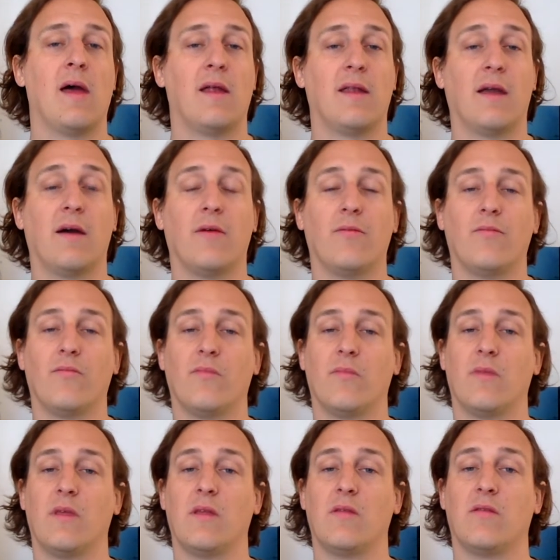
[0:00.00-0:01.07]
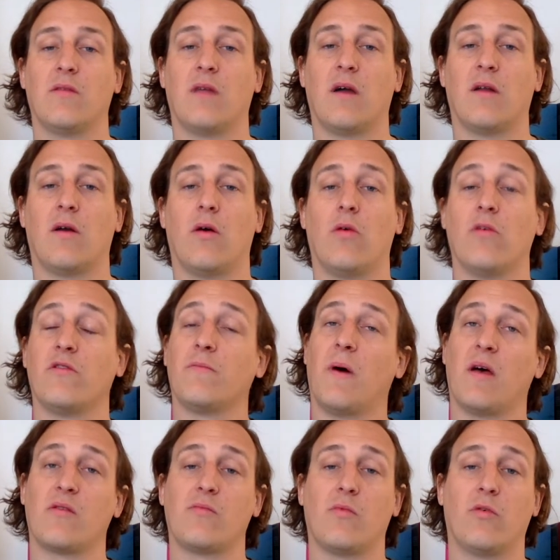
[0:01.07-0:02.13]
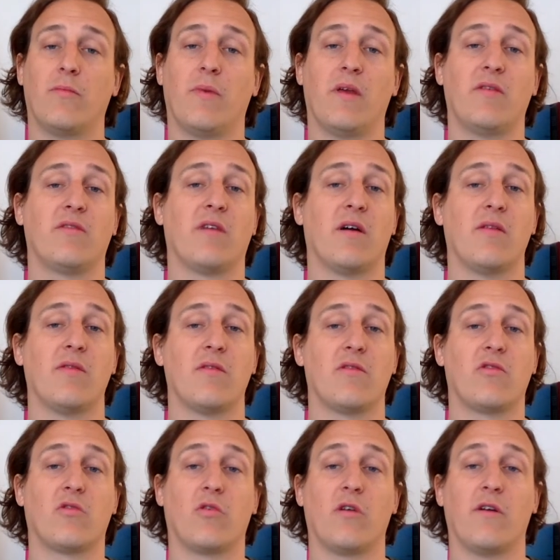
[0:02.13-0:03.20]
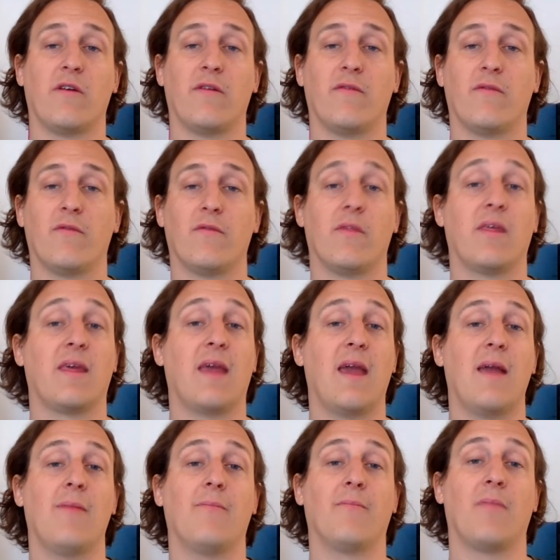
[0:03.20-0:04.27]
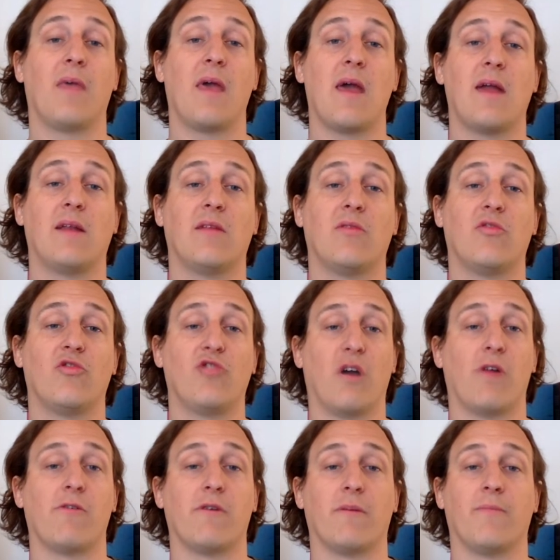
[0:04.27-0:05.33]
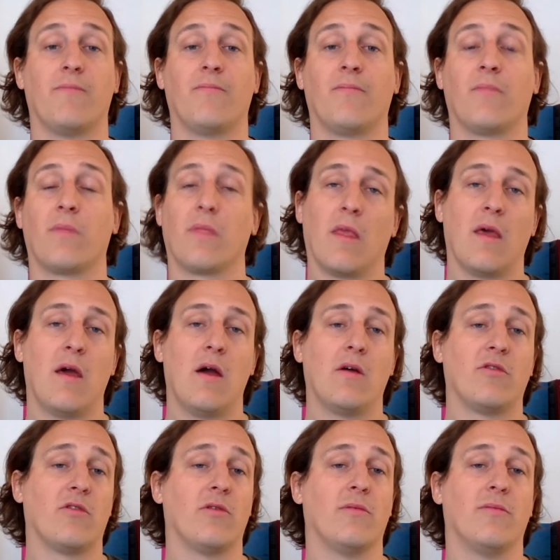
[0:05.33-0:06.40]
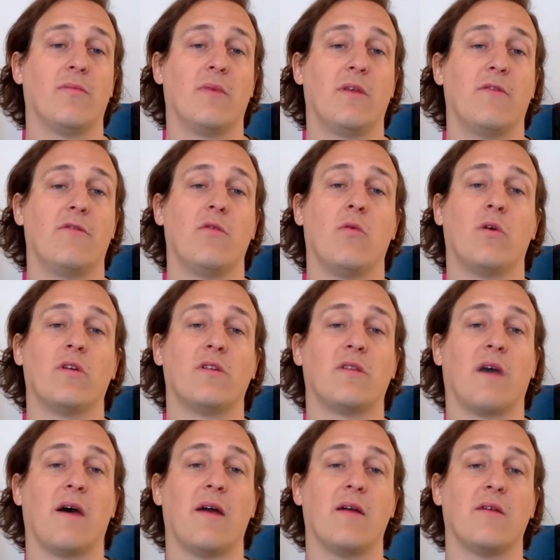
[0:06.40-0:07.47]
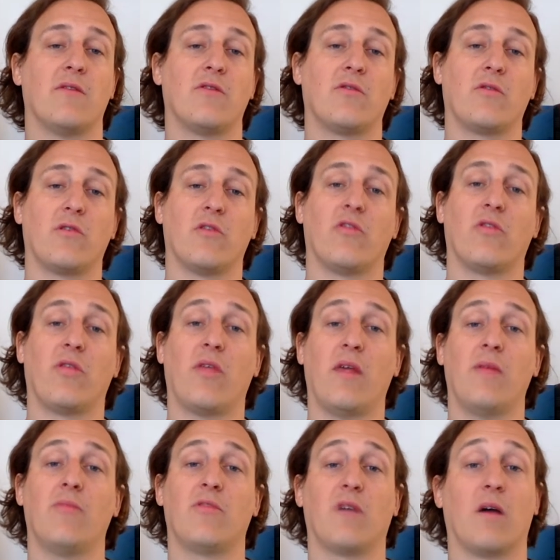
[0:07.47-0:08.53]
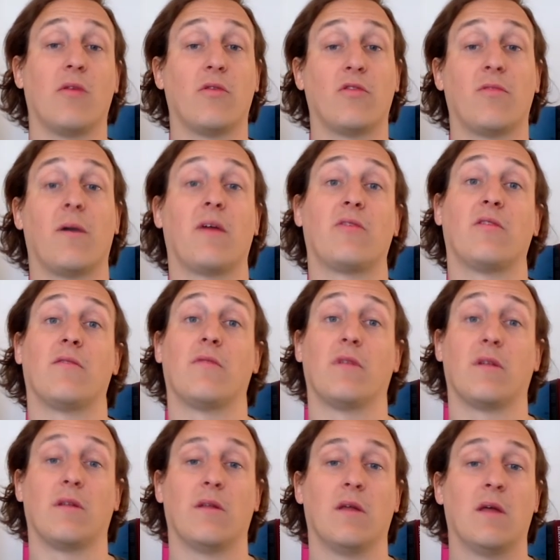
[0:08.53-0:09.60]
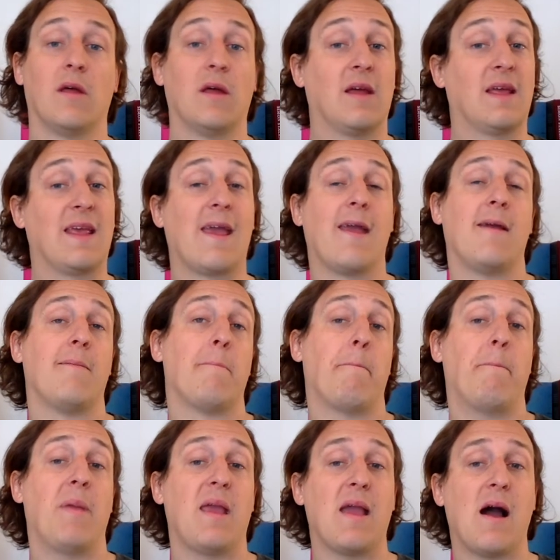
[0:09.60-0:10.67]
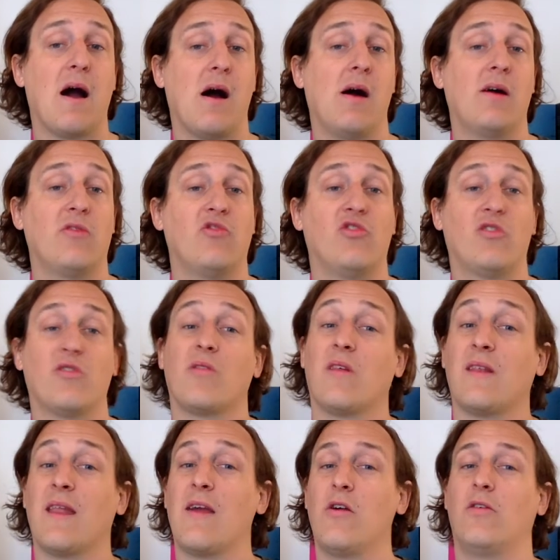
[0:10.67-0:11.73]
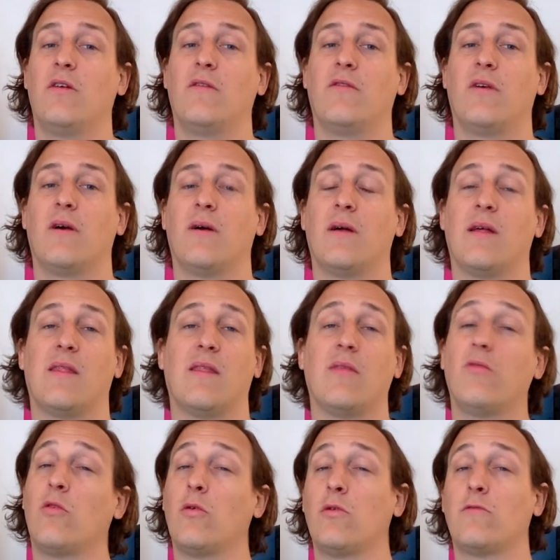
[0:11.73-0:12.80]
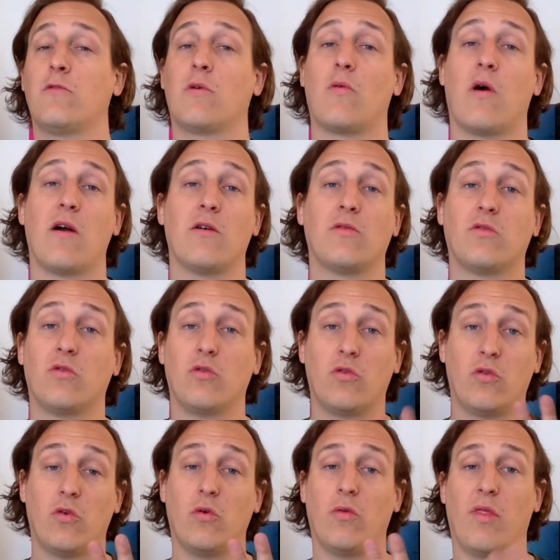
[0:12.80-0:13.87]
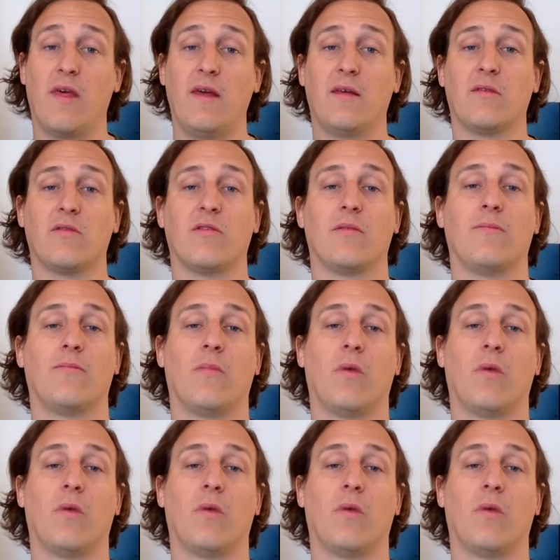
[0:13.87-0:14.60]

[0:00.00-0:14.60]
Now, it's not always possible based on the story of the game and its genre. So, if you want to tie a story's themes to other aspects of the game beyond just the narrative, it's going to require two things.